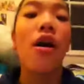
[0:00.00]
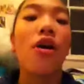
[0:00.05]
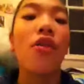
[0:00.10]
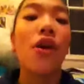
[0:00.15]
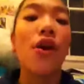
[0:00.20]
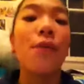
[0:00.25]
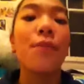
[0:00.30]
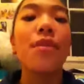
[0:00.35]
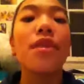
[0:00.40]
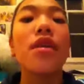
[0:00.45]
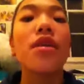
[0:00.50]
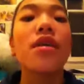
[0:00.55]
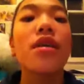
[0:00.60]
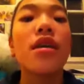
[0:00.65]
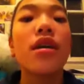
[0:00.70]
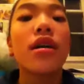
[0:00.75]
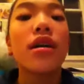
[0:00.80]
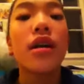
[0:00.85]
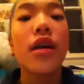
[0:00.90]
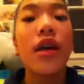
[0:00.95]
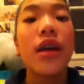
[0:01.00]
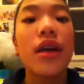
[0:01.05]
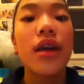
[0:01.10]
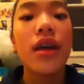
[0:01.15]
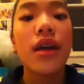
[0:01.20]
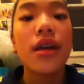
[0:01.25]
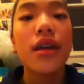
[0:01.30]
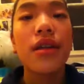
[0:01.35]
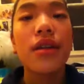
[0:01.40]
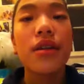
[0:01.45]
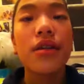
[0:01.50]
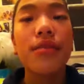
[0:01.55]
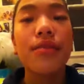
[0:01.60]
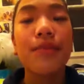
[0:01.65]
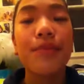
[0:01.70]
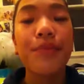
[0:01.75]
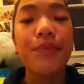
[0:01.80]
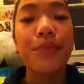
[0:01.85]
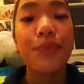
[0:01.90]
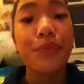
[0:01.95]
haul though. And
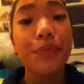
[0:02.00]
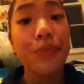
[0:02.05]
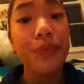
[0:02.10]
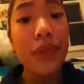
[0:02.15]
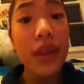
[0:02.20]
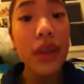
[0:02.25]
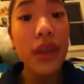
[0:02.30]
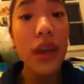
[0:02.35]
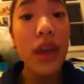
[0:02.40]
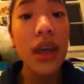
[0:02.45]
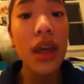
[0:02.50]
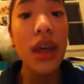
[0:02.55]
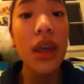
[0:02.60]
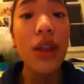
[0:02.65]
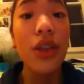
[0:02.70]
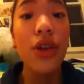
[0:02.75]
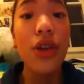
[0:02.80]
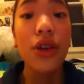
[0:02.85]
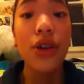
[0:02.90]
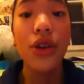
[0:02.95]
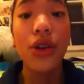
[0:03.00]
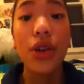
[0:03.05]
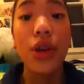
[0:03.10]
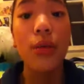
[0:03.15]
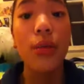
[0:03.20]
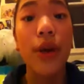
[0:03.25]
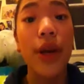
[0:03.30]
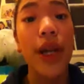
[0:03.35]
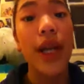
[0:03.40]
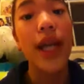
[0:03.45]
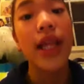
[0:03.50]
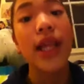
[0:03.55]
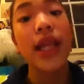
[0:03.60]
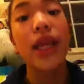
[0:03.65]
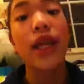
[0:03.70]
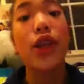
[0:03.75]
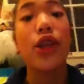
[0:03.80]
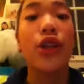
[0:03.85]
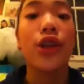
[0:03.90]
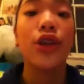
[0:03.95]
it looks so pretty. It's
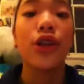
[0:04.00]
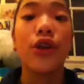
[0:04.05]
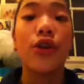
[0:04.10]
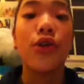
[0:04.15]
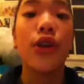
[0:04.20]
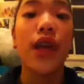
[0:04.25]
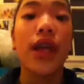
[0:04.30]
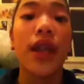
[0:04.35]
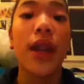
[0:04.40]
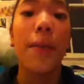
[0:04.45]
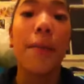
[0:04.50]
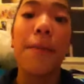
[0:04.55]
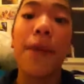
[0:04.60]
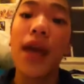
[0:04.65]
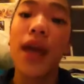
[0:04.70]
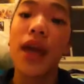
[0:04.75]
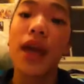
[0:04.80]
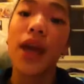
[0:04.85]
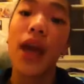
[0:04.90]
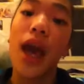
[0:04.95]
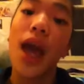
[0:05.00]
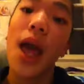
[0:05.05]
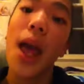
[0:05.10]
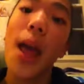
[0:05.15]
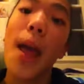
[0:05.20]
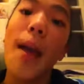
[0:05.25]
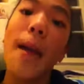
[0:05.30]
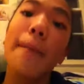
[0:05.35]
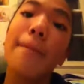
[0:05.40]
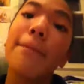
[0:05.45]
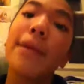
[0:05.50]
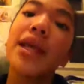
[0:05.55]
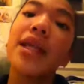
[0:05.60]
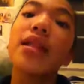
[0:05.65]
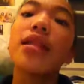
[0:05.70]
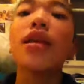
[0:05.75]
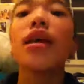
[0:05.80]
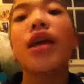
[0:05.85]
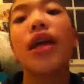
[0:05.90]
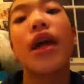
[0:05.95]
like a nude and a pink
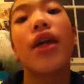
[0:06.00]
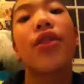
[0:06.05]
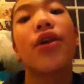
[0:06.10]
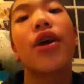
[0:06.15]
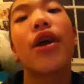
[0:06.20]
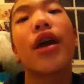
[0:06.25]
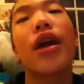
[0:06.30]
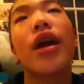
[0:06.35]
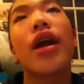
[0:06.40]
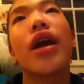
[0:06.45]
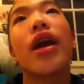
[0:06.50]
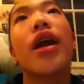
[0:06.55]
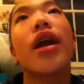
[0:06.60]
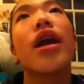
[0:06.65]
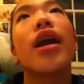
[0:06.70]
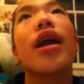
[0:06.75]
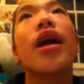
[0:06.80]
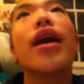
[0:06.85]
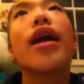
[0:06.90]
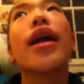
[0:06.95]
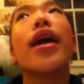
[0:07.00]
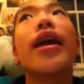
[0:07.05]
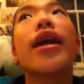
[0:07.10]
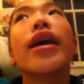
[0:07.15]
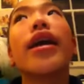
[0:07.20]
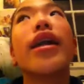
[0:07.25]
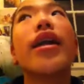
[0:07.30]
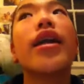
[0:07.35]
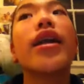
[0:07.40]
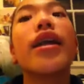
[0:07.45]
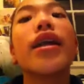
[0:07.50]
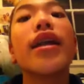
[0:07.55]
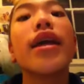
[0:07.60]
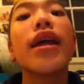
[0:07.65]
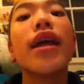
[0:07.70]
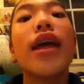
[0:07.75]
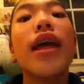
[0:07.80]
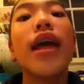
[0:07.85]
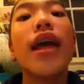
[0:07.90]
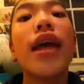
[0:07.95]
mixed together and
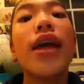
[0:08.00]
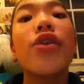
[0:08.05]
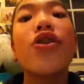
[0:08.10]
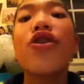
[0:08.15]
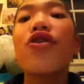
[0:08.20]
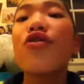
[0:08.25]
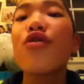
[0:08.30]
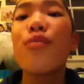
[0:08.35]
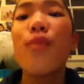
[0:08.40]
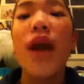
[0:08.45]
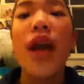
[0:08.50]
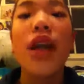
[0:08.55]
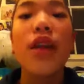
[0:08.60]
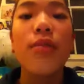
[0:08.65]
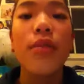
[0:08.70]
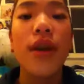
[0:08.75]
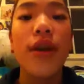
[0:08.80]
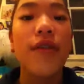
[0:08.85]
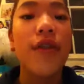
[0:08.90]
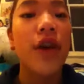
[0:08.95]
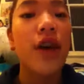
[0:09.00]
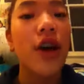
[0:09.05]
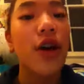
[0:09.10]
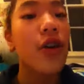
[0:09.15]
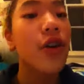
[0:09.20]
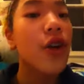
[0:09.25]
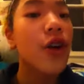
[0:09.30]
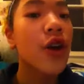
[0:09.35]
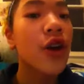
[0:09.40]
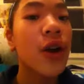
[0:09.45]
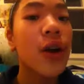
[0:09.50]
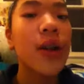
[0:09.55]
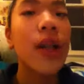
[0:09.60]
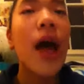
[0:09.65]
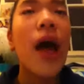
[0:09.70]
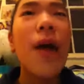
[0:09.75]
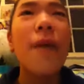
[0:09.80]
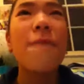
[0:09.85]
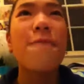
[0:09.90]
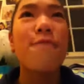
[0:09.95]
it just reminds me of the color,
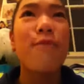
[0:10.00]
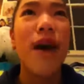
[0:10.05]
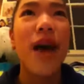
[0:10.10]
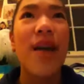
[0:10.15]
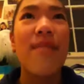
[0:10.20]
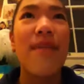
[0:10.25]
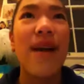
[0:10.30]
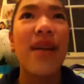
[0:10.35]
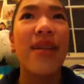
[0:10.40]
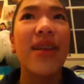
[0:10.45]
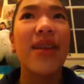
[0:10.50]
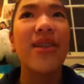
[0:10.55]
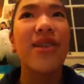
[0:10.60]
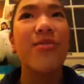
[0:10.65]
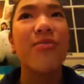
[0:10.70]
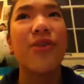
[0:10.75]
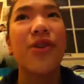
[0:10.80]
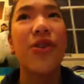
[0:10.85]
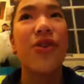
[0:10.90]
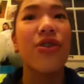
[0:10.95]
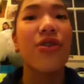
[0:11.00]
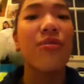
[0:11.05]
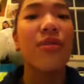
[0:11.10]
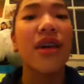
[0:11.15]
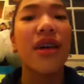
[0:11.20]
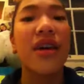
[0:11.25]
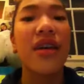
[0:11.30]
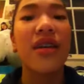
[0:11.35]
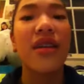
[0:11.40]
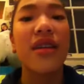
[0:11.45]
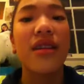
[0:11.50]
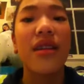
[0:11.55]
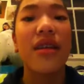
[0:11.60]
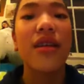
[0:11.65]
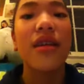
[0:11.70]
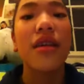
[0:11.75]
not my ballet slippers because